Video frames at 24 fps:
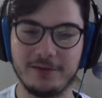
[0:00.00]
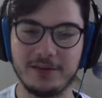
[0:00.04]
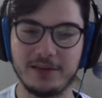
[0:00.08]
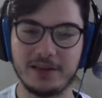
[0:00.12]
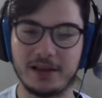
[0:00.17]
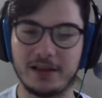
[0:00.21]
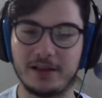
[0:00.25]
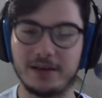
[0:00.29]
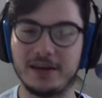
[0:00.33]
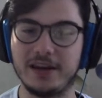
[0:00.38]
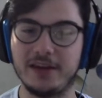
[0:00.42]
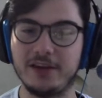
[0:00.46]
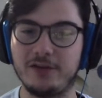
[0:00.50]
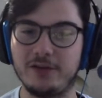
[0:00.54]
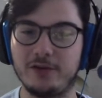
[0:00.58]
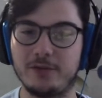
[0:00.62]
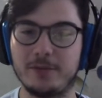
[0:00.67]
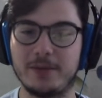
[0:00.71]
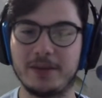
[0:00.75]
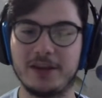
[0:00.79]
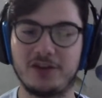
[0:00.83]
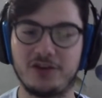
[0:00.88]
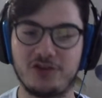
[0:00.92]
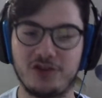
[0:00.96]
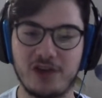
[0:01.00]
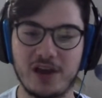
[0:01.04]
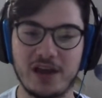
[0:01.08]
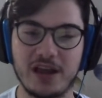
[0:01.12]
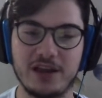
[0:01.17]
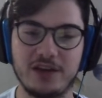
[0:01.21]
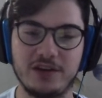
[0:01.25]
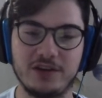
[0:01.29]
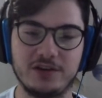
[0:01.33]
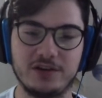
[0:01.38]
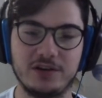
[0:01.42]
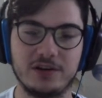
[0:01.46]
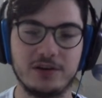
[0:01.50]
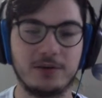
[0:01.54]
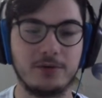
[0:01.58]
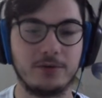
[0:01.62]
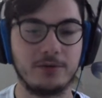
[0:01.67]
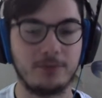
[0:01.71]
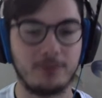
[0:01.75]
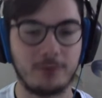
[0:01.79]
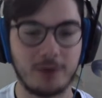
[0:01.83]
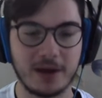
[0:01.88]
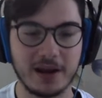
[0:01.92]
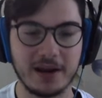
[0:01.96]
that needs to be changed
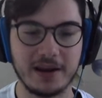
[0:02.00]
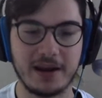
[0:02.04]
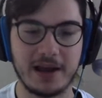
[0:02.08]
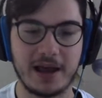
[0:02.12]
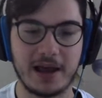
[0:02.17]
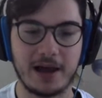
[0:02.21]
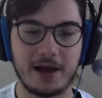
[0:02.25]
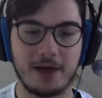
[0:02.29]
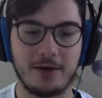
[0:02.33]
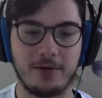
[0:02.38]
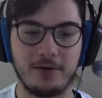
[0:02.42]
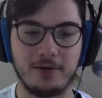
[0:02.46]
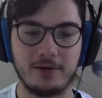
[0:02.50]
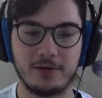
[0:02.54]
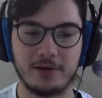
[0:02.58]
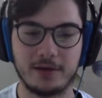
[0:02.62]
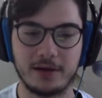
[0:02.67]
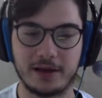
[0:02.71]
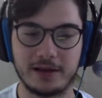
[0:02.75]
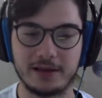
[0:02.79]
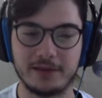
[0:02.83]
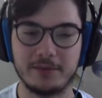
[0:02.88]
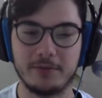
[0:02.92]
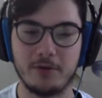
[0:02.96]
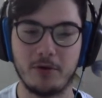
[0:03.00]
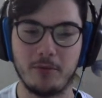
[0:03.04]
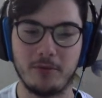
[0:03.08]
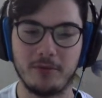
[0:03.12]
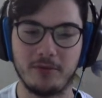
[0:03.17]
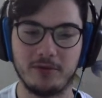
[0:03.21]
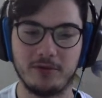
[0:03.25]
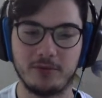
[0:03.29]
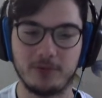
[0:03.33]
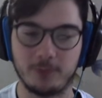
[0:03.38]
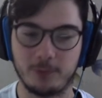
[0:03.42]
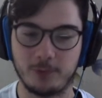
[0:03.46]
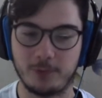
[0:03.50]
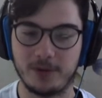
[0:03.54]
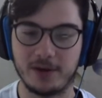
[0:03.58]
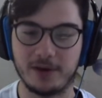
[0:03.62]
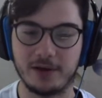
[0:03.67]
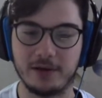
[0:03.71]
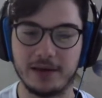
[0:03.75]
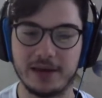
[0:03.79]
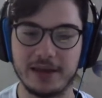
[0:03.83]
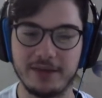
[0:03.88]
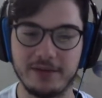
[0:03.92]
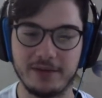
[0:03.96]
right now, at the moment we
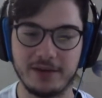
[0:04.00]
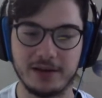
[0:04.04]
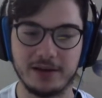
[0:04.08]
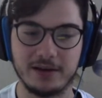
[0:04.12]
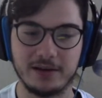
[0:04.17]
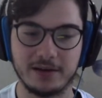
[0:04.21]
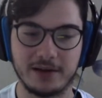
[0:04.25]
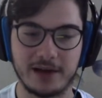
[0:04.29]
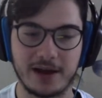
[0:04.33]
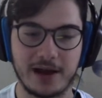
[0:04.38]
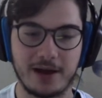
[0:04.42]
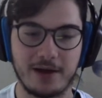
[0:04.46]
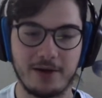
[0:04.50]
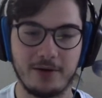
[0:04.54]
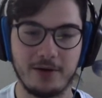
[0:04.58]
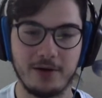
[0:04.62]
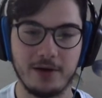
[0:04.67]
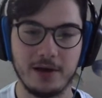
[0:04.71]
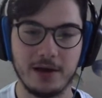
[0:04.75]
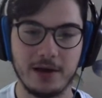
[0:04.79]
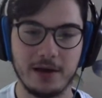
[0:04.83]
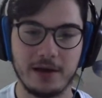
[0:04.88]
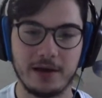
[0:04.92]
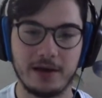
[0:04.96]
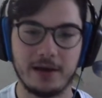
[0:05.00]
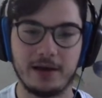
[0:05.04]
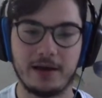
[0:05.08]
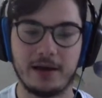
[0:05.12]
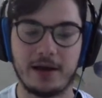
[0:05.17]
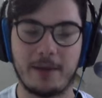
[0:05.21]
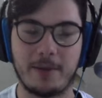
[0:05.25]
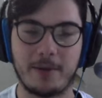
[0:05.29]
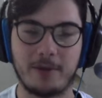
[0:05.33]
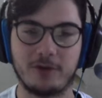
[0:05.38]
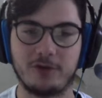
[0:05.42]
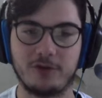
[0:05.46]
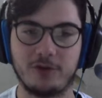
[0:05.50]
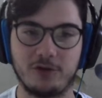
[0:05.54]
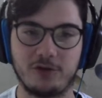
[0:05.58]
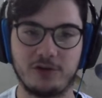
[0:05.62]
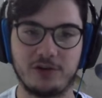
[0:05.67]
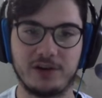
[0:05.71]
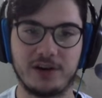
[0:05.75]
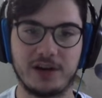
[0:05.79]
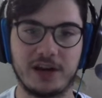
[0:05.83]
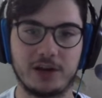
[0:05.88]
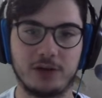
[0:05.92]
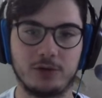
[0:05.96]
are living now, about
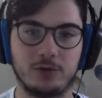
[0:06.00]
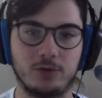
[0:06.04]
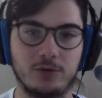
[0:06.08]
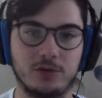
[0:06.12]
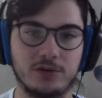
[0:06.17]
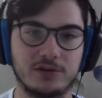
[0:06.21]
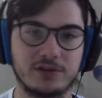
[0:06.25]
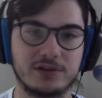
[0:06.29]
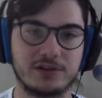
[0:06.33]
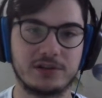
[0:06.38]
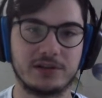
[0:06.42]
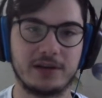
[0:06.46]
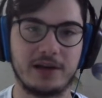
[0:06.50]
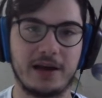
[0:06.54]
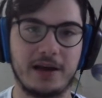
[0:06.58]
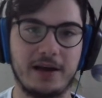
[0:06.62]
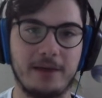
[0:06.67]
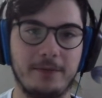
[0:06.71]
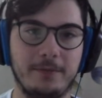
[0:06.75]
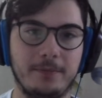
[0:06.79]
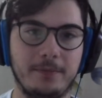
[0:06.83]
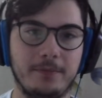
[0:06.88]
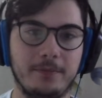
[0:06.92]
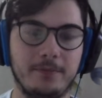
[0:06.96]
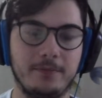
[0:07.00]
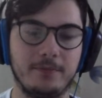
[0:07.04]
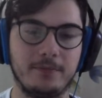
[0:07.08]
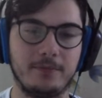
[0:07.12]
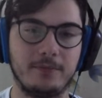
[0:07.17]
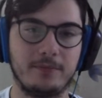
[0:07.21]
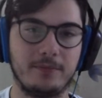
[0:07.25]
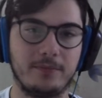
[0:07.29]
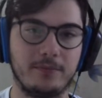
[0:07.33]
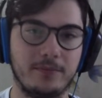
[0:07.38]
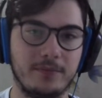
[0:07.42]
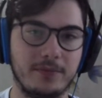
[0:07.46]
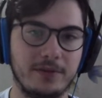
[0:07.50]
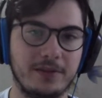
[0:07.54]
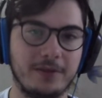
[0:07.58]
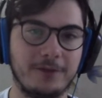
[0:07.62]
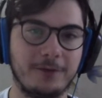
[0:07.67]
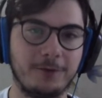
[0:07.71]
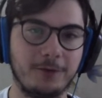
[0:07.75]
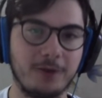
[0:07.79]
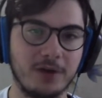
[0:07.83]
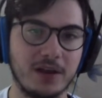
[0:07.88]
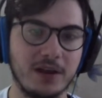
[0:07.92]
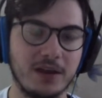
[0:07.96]
social networks? The
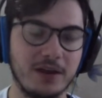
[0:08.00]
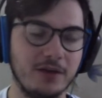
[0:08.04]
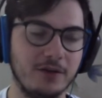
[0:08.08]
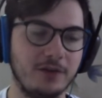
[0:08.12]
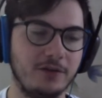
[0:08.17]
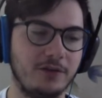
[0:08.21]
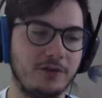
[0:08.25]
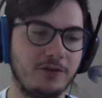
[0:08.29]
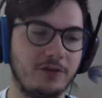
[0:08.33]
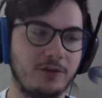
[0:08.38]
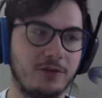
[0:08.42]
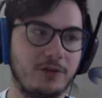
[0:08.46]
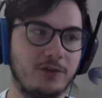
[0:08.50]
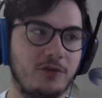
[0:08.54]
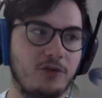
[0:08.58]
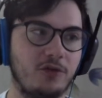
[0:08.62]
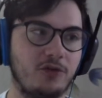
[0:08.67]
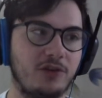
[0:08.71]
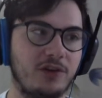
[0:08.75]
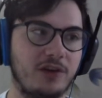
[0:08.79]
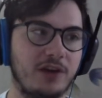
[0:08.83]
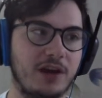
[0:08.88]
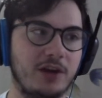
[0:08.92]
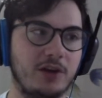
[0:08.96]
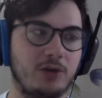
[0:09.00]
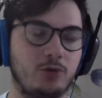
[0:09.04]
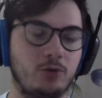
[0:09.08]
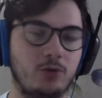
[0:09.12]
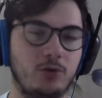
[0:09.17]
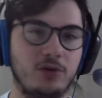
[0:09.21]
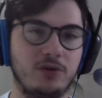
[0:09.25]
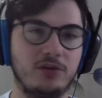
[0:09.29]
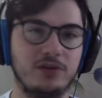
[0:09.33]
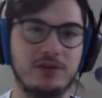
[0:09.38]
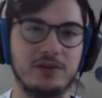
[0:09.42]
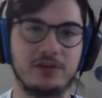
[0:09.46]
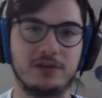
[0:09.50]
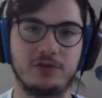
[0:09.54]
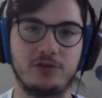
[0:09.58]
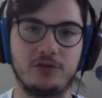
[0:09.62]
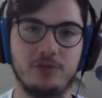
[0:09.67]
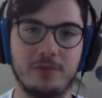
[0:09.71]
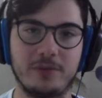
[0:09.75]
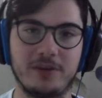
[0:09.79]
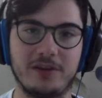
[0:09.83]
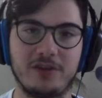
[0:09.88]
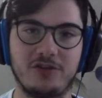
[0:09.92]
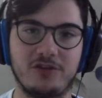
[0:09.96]
free usage of the social networks should
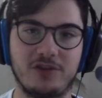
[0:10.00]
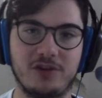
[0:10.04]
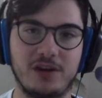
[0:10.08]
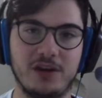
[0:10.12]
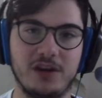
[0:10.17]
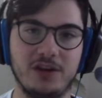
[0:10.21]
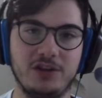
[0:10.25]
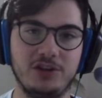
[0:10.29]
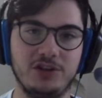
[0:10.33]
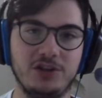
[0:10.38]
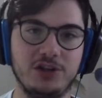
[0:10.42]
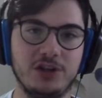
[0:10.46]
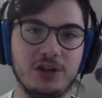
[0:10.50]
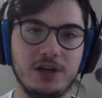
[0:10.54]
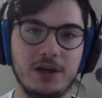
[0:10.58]
be changed.